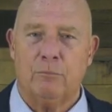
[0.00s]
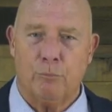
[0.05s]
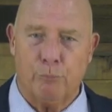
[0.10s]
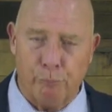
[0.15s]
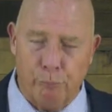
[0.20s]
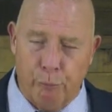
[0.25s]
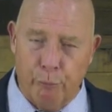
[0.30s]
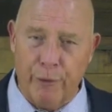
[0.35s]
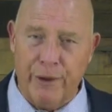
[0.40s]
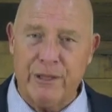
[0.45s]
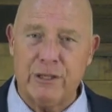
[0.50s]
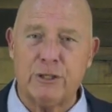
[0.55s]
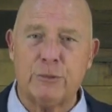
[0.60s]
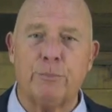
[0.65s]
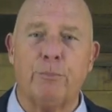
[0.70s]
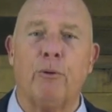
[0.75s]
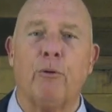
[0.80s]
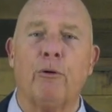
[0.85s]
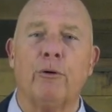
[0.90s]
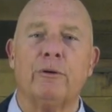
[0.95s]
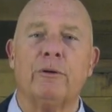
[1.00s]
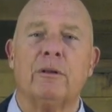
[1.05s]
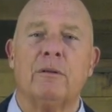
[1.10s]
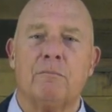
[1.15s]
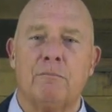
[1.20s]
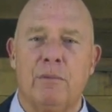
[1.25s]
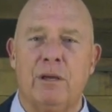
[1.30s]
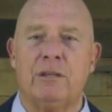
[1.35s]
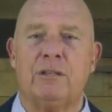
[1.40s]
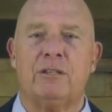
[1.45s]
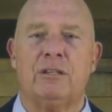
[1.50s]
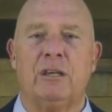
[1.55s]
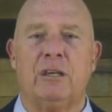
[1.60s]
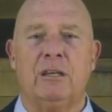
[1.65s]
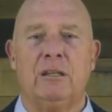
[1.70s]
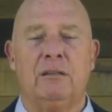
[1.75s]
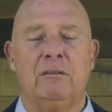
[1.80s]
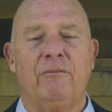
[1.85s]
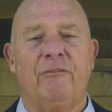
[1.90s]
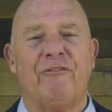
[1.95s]
Bridgeport,
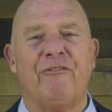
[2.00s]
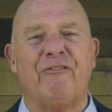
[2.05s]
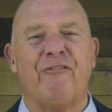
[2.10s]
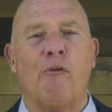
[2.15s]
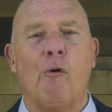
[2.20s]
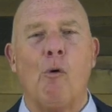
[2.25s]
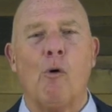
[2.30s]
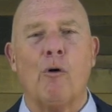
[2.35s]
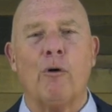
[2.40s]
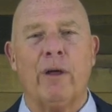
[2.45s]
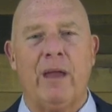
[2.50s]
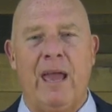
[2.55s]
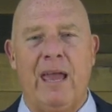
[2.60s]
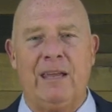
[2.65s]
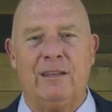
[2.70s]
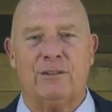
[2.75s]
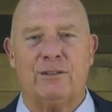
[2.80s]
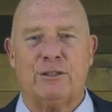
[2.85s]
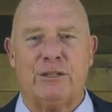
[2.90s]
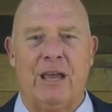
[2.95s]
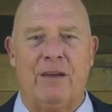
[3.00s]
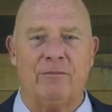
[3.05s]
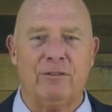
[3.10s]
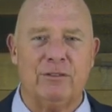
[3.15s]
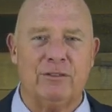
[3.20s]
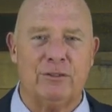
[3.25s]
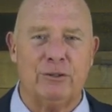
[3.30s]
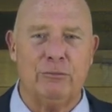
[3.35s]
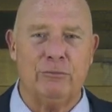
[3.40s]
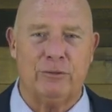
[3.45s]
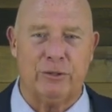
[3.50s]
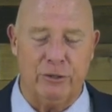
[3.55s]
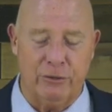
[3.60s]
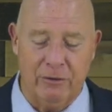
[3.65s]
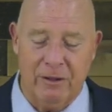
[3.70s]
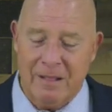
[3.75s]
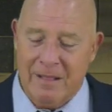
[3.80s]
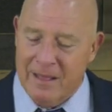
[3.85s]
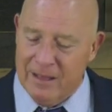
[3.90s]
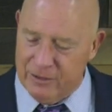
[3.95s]
Michigan 48722.